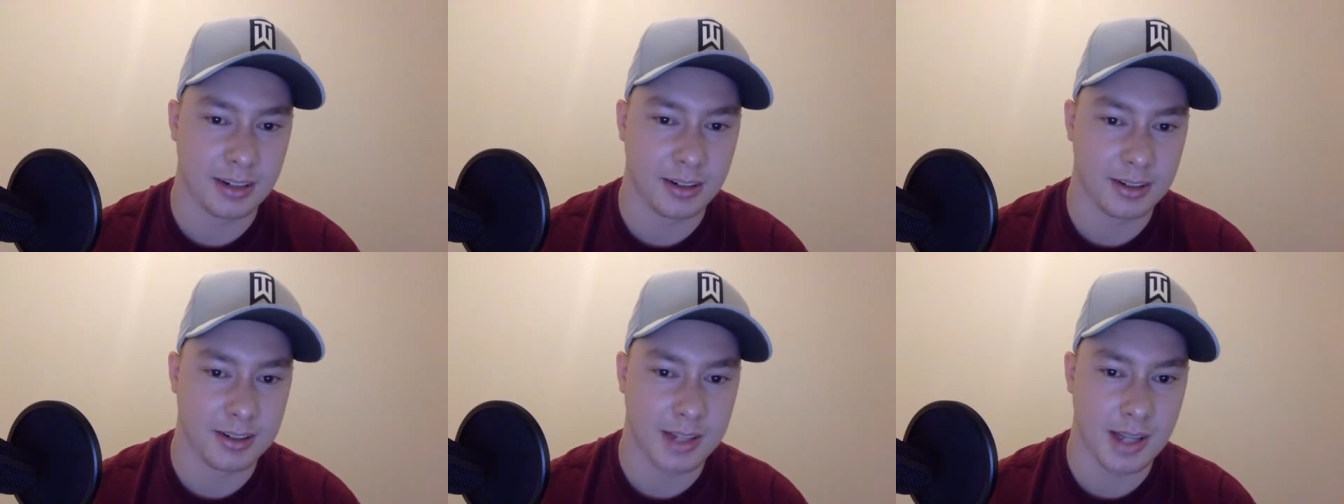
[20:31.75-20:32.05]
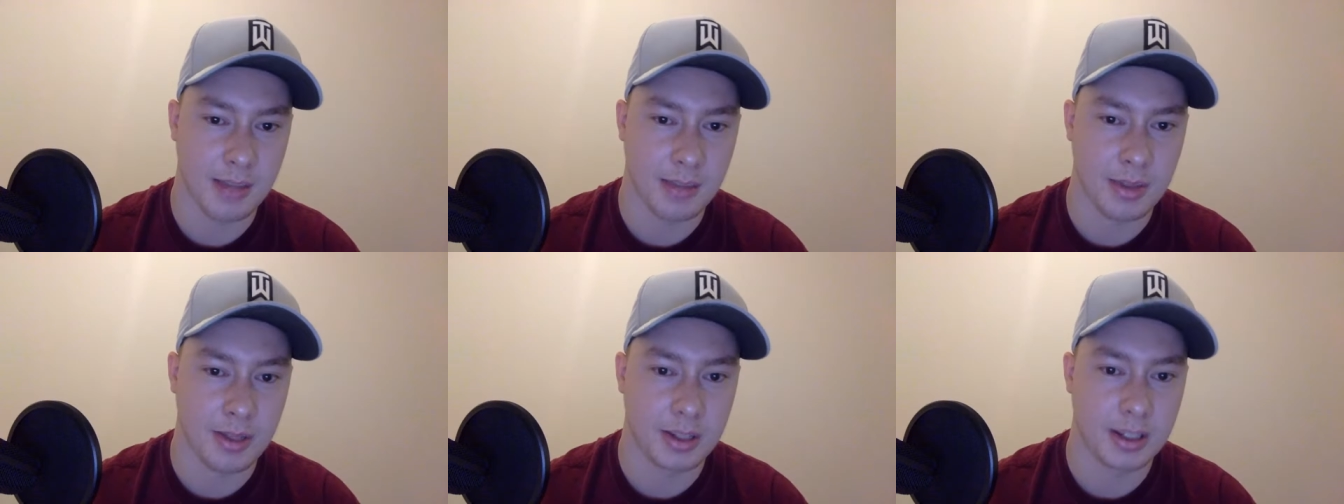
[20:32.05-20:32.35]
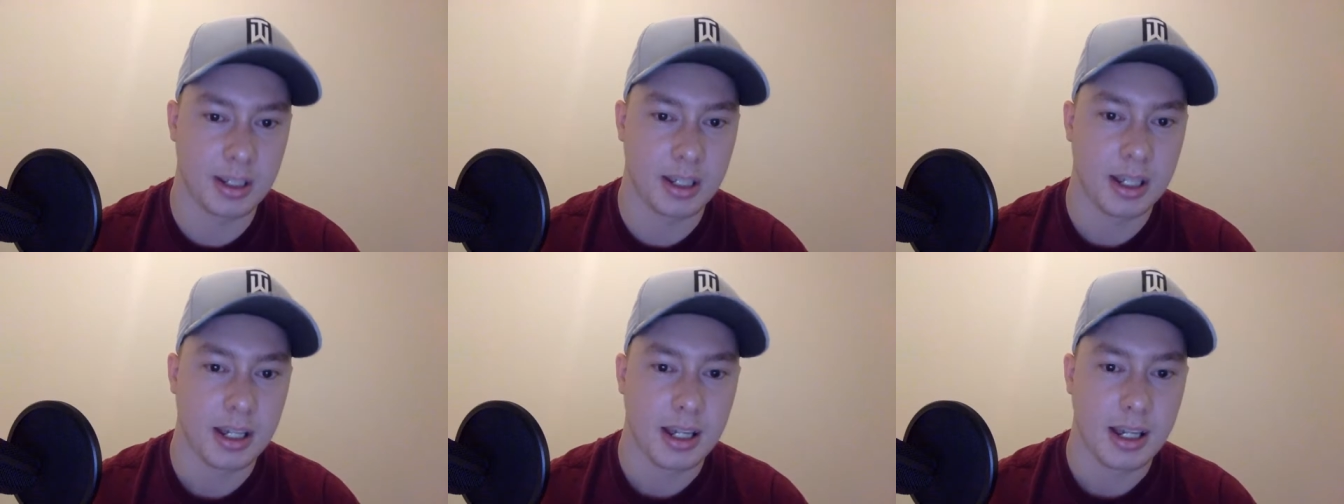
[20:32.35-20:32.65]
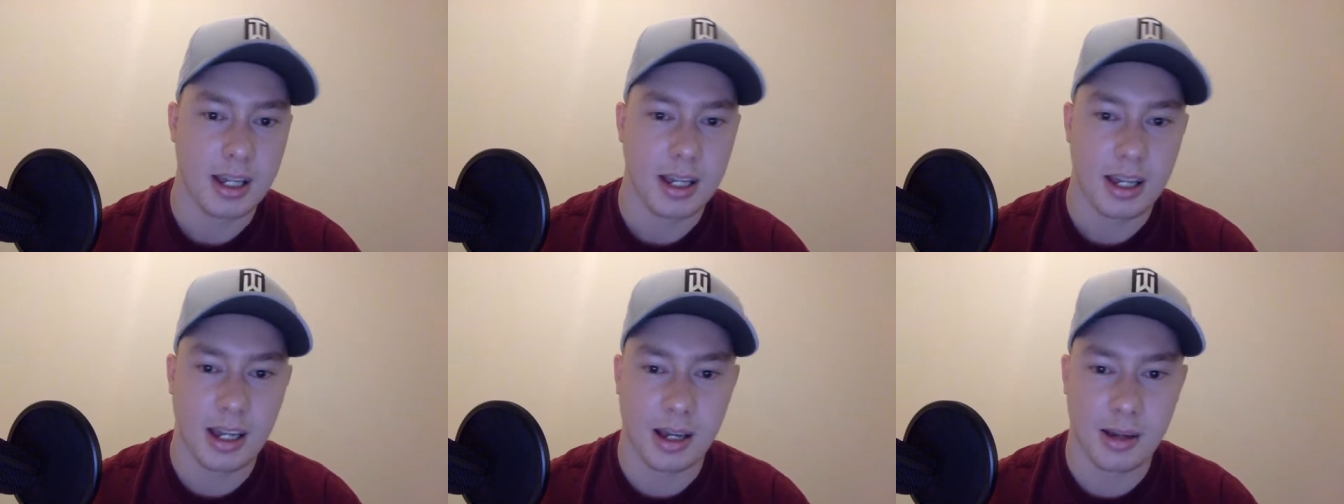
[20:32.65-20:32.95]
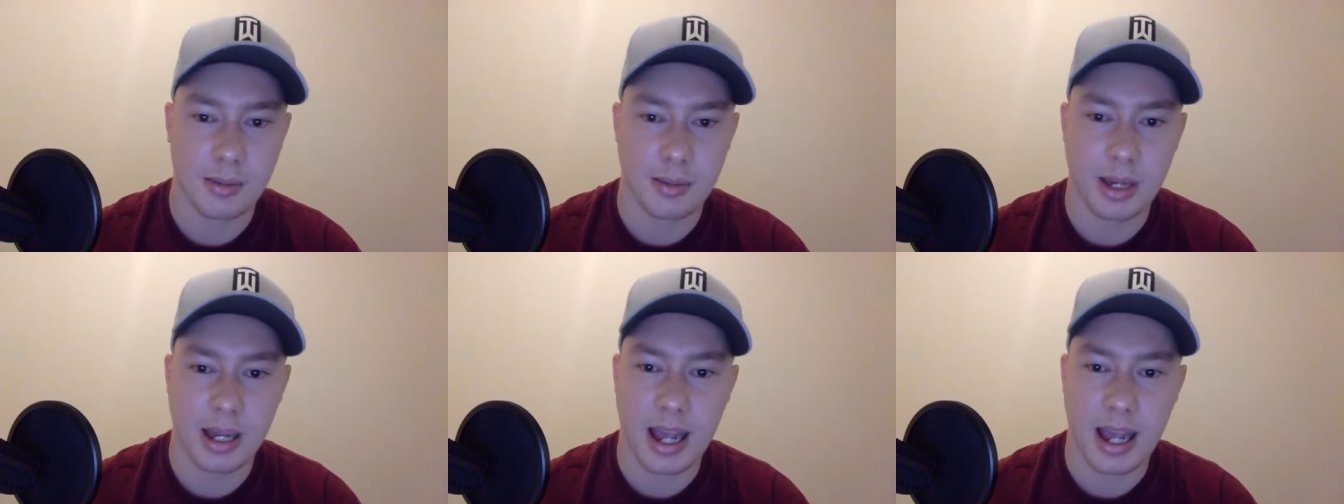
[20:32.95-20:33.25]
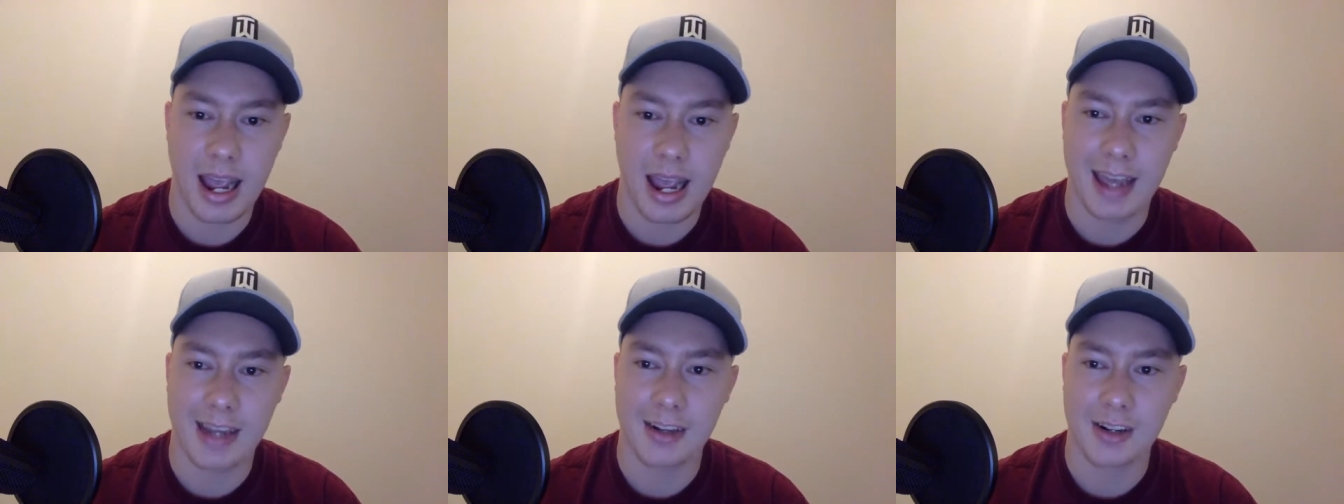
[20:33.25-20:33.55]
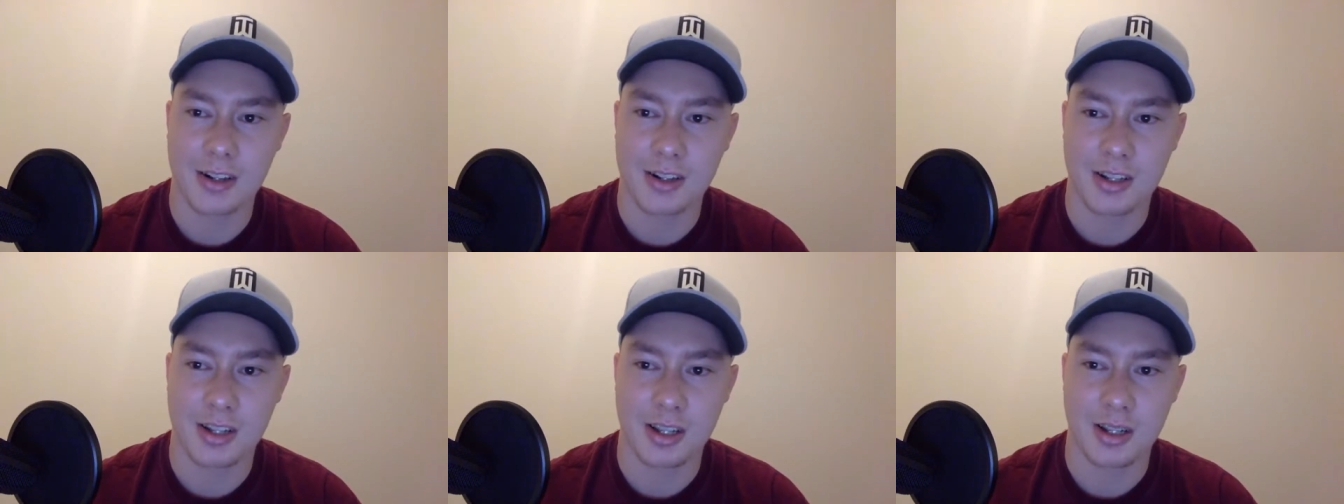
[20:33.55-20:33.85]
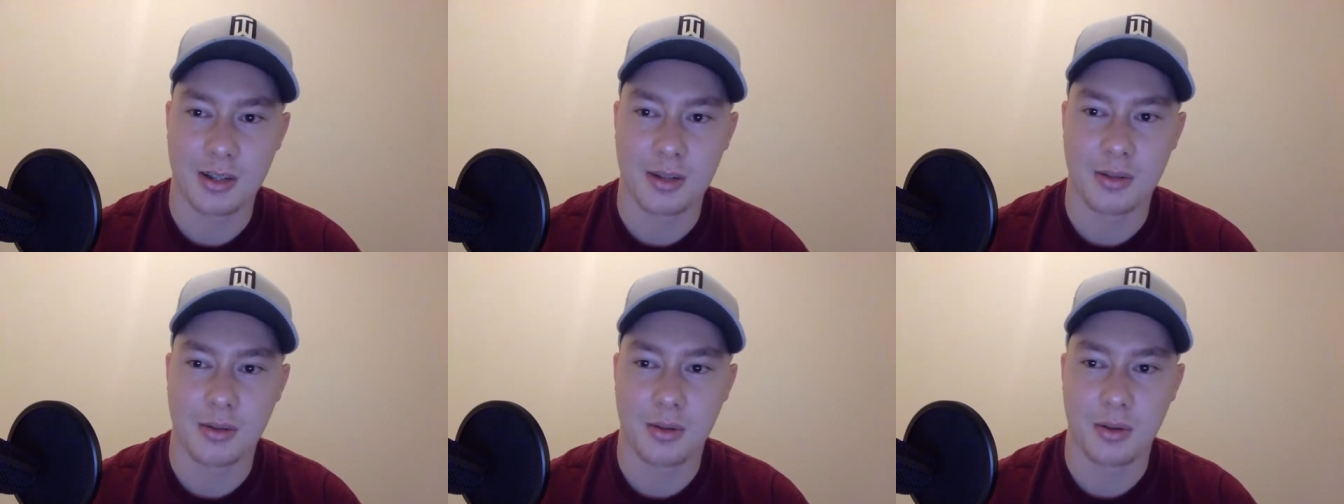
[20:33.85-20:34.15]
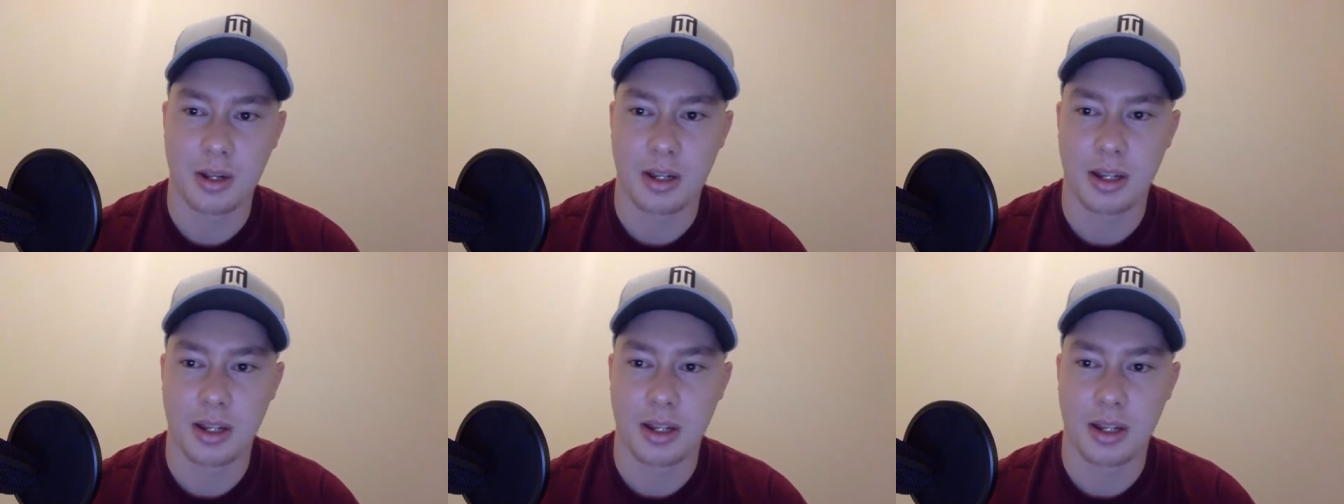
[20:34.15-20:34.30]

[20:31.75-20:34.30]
or something. But Anderson,